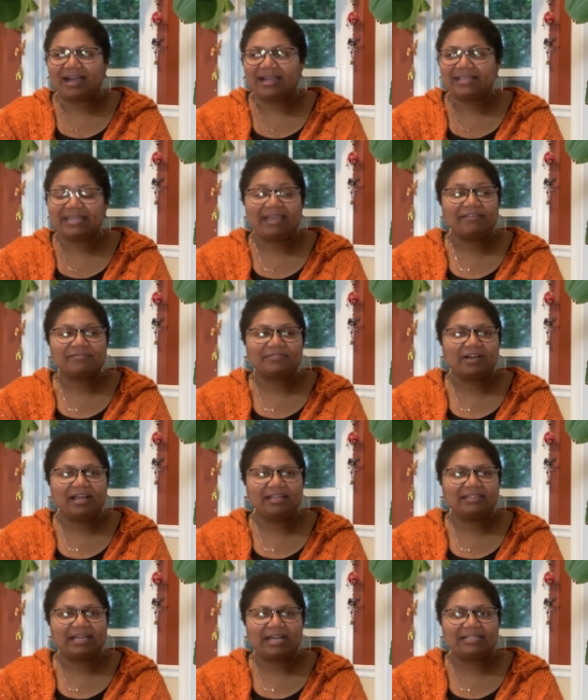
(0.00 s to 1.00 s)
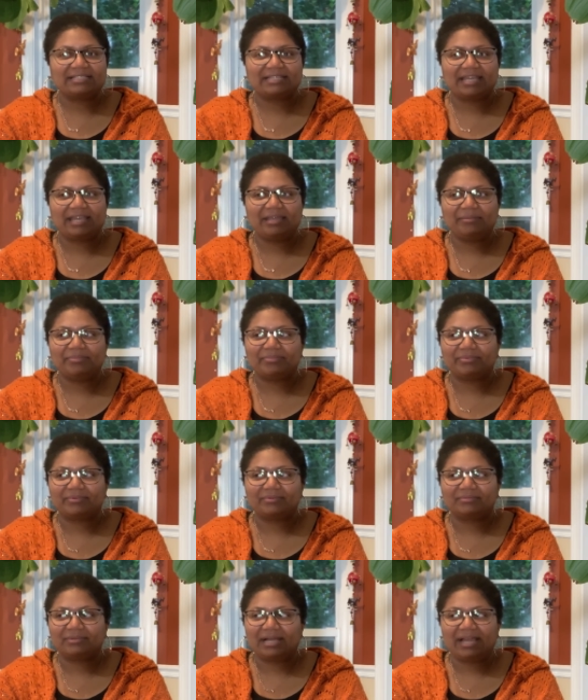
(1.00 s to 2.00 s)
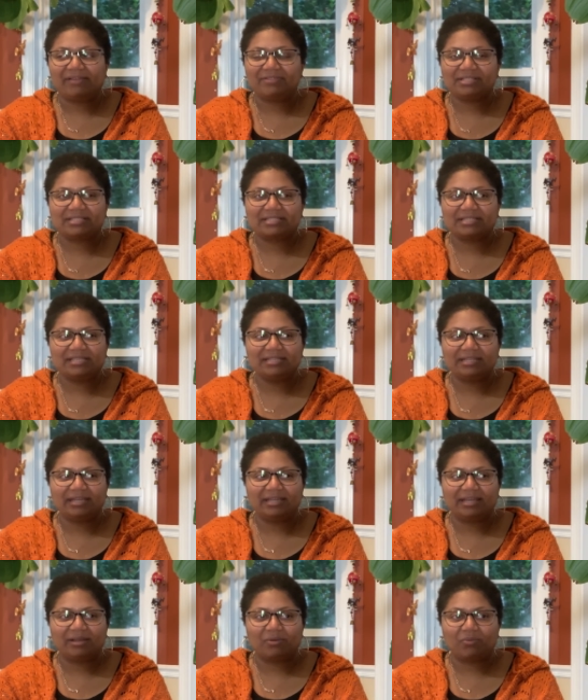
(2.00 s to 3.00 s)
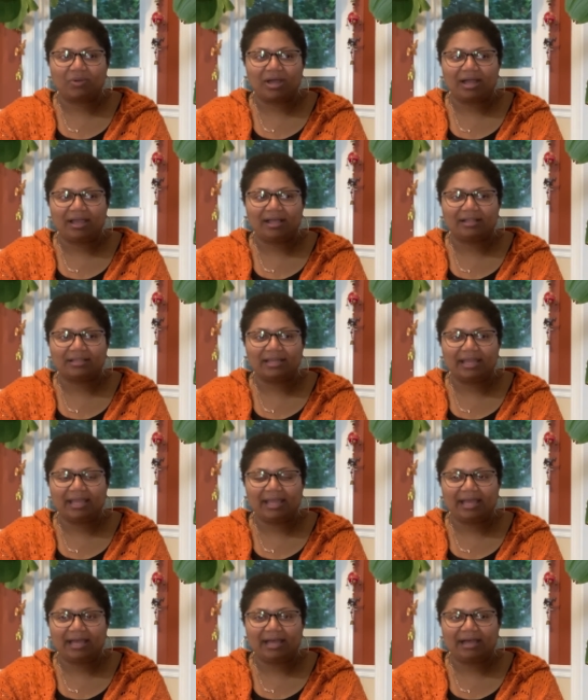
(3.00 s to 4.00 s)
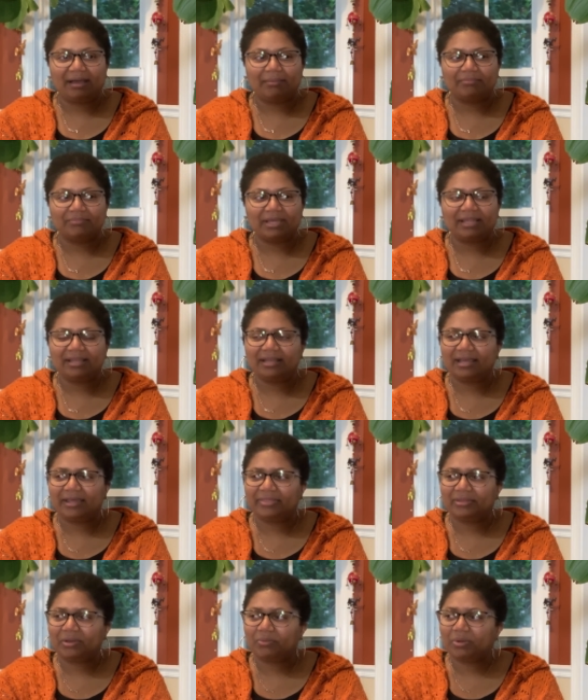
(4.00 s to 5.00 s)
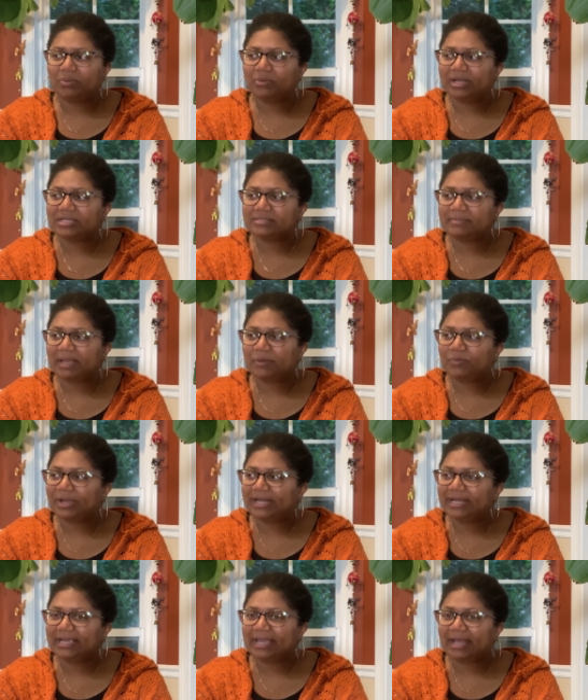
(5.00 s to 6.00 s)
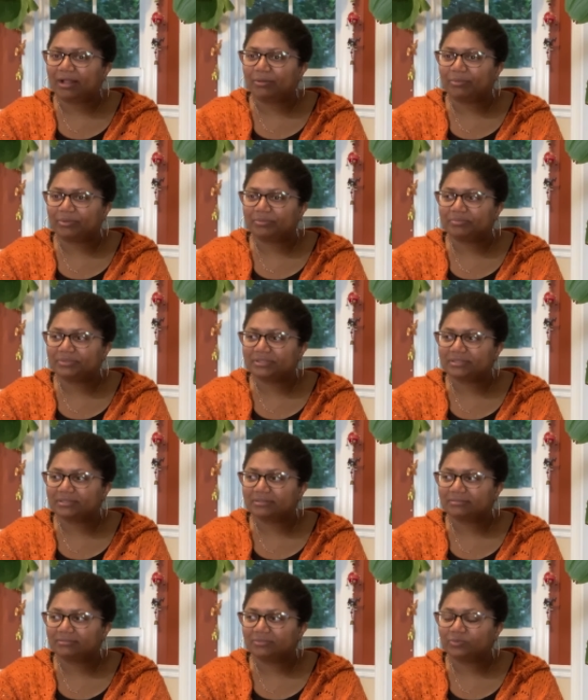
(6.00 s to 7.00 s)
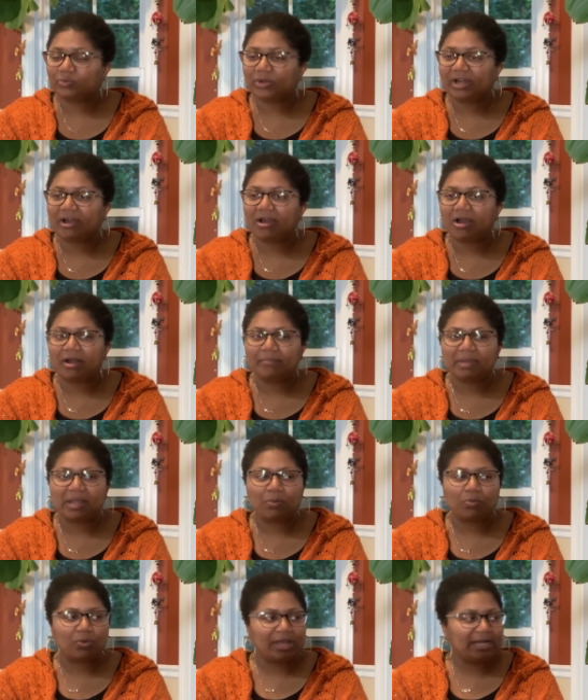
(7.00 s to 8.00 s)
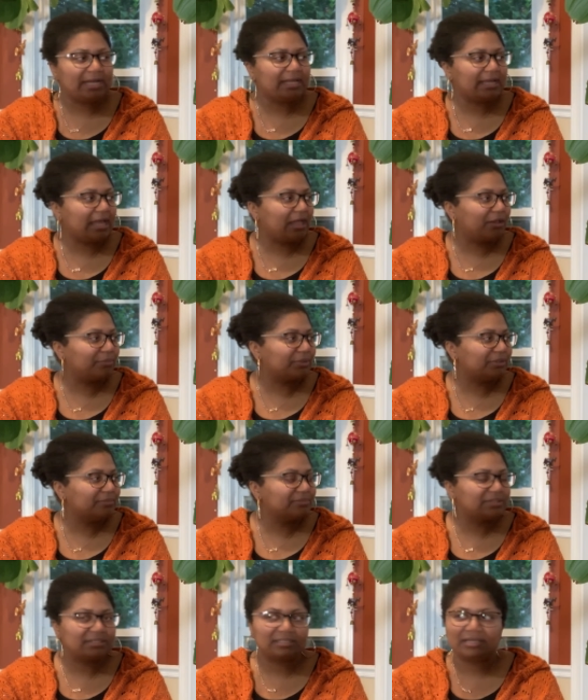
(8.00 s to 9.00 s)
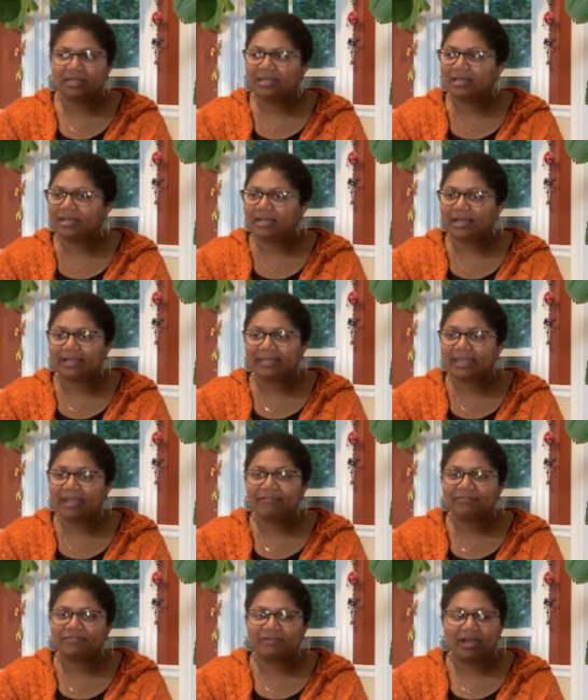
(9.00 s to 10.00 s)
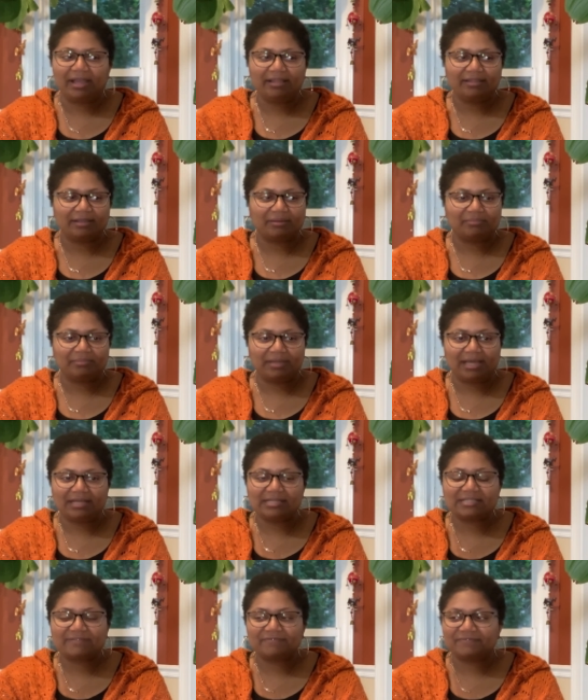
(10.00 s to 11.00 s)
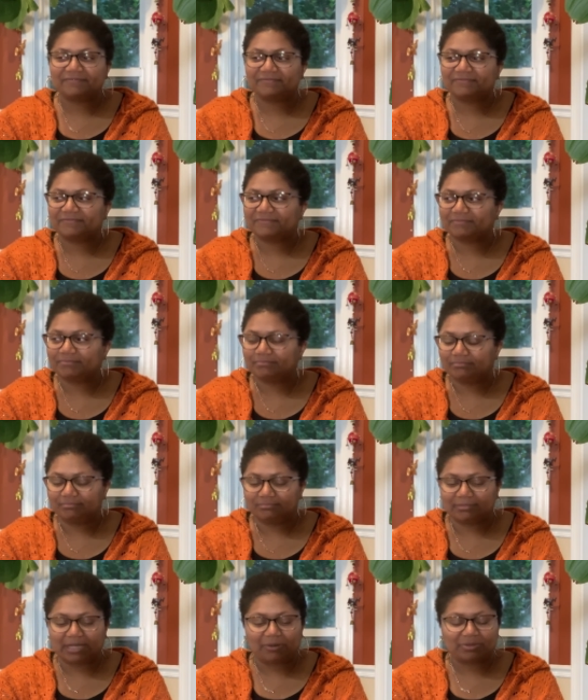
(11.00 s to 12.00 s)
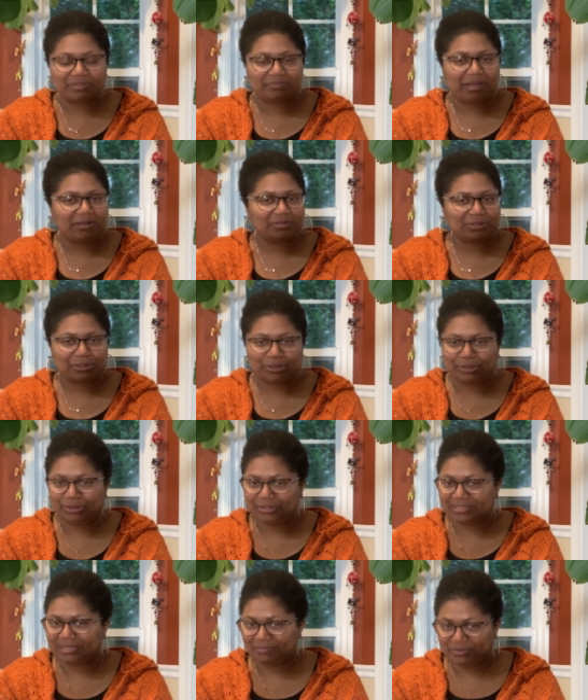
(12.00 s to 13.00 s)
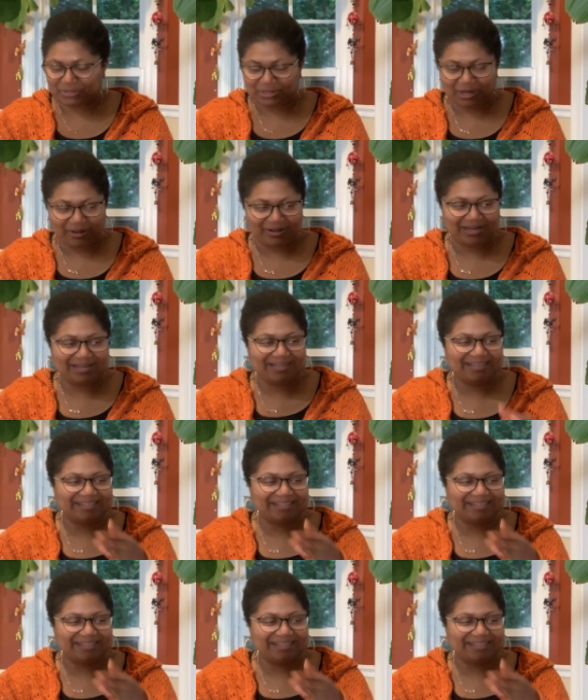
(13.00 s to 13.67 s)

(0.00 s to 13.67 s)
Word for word: I can't find that tape. I haven't seen it in a while. Um, and then I thought, well, where's my wedding albums? Where are my wedding albums? I can't find them. And it's, I was about to curse, I'm sorry.